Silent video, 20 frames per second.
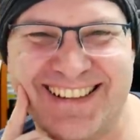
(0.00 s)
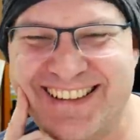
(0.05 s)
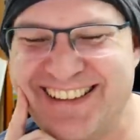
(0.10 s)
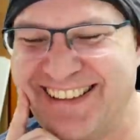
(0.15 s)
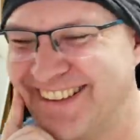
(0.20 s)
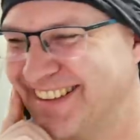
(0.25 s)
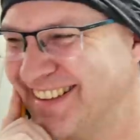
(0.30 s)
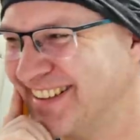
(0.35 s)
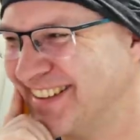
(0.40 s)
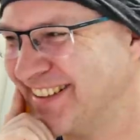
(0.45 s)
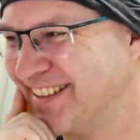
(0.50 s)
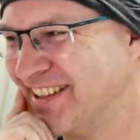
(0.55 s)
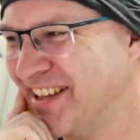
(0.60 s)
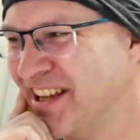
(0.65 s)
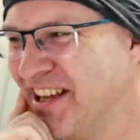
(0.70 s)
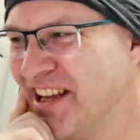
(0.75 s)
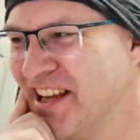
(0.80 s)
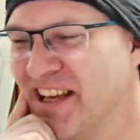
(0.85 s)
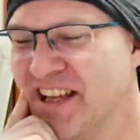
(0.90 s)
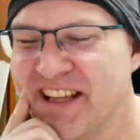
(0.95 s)
the
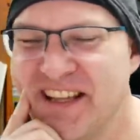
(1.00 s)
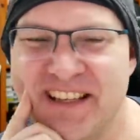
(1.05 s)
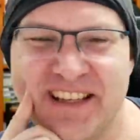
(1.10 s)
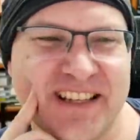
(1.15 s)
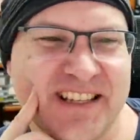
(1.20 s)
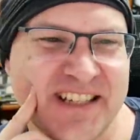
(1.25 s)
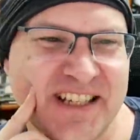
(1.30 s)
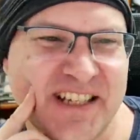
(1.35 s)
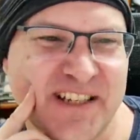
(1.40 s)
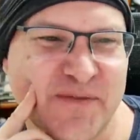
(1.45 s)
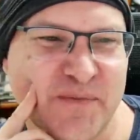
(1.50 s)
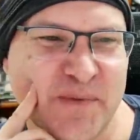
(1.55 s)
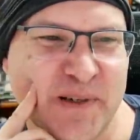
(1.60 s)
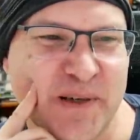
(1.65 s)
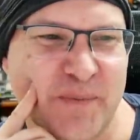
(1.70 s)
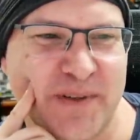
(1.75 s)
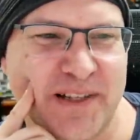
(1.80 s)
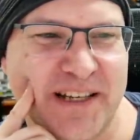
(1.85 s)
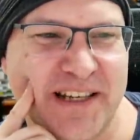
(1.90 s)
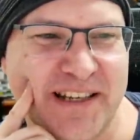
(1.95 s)
extent of my
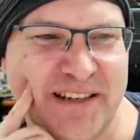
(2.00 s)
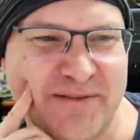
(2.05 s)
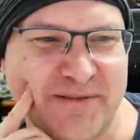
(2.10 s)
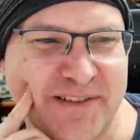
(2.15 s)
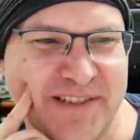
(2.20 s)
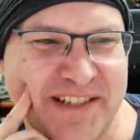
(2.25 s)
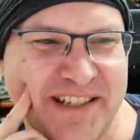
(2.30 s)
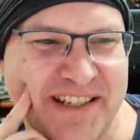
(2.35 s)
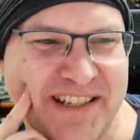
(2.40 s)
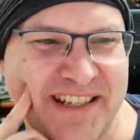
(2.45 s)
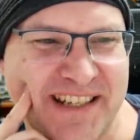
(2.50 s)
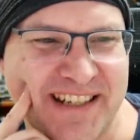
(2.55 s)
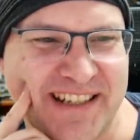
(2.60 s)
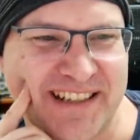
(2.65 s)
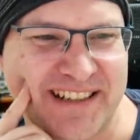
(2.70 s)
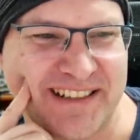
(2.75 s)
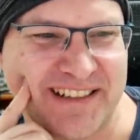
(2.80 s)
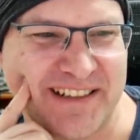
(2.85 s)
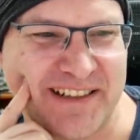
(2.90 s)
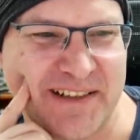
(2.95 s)
planning was to set
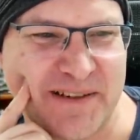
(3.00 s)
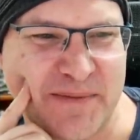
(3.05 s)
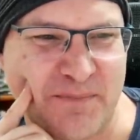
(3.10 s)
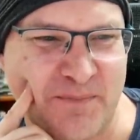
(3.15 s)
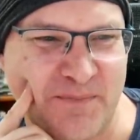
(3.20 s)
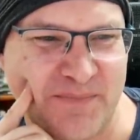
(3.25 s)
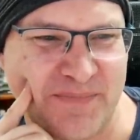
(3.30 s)
an alarm.